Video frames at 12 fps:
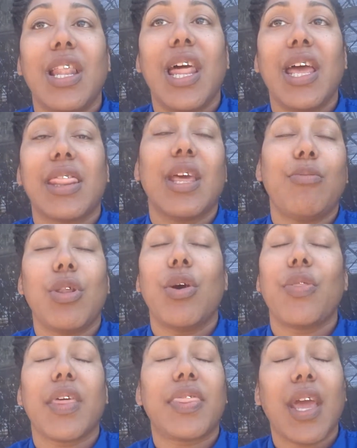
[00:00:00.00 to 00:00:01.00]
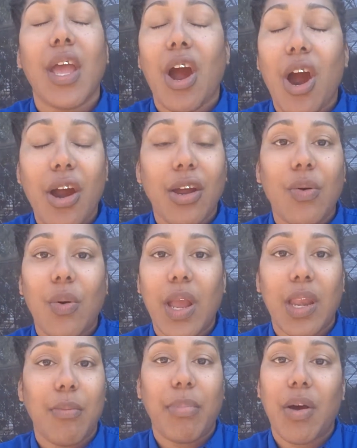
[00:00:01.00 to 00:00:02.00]
let them know that they are a
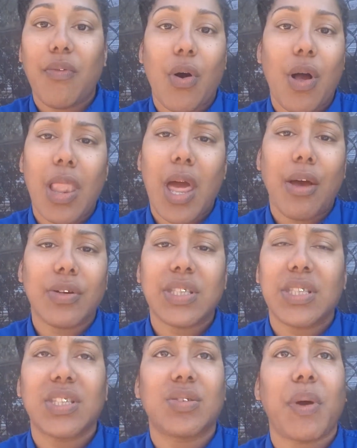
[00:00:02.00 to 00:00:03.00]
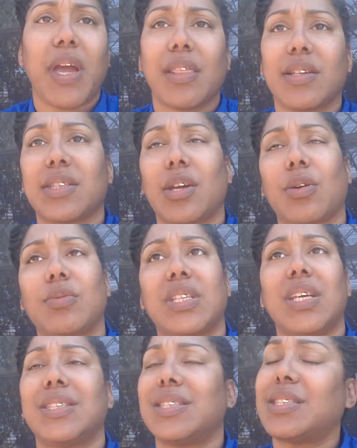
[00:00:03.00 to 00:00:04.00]
queen above all else, despite the
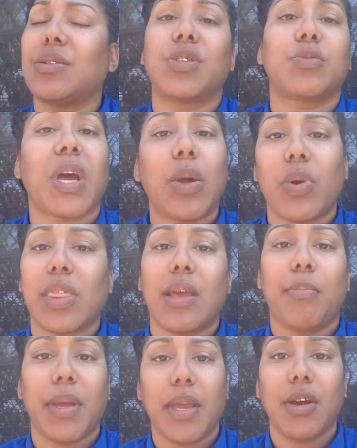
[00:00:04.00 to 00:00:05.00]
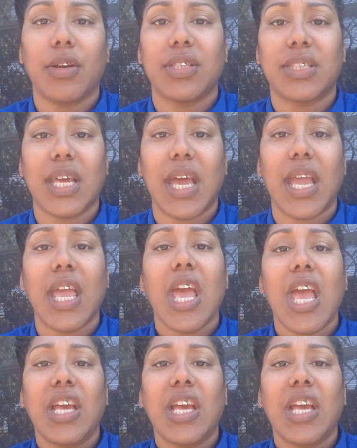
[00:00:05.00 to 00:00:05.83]
circumstances, despite what their peers say.